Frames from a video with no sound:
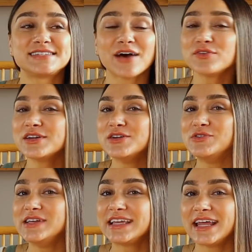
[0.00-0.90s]
it's definitely a
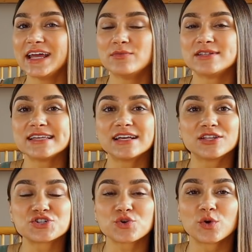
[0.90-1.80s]
unique name. It's
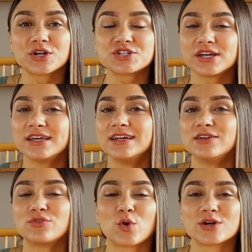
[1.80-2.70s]
English origin, and
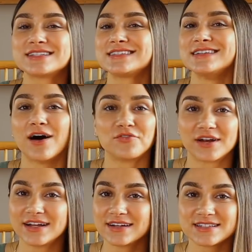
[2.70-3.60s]
of course it's not
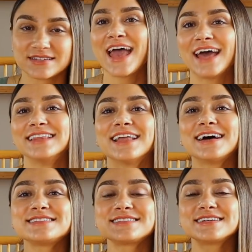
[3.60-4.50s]
ranked. And
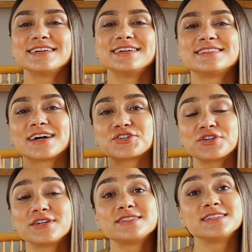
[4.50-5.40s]
lastly is
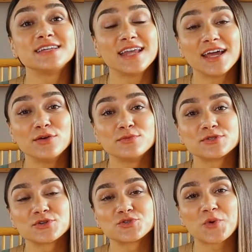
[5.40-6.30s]
actually a Z name,
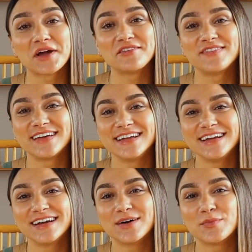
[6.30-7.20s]
so it's quite
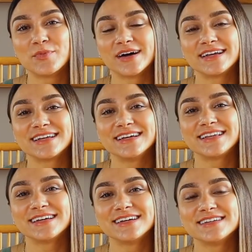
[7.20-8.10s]
fitting, but
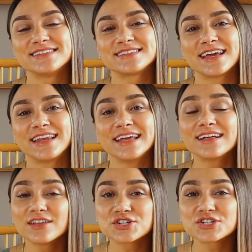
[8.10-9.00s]
it is an
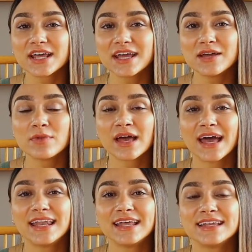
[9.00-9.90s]
English name,
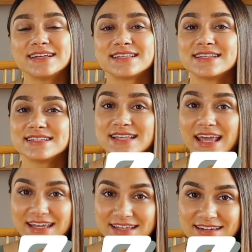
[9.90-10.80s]
and it is
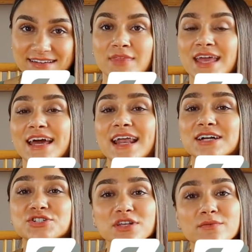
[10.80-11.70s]
Zane. It
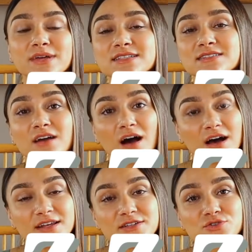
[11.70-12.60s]
actually means
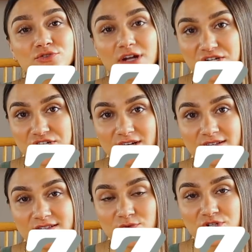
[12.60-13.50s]
God is
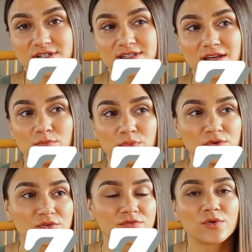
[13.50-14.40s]
gracious, which is a
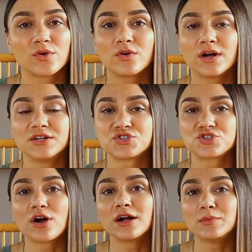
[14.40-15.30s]
beautiful and
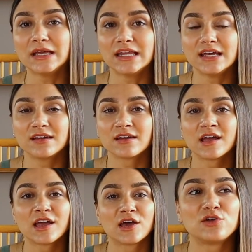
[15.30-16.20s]
strong meaning.
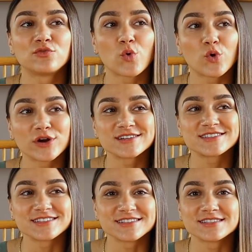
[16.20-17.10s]
And of
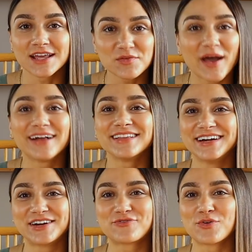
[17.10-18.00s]
course, Zayn
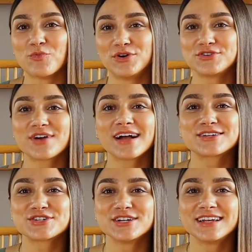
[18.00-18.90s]
Malik from One
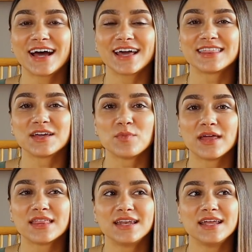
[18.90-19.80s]
Direction, I think
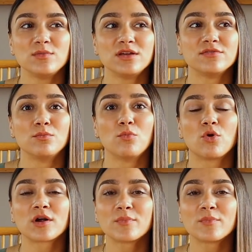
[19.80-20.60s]
made that name even more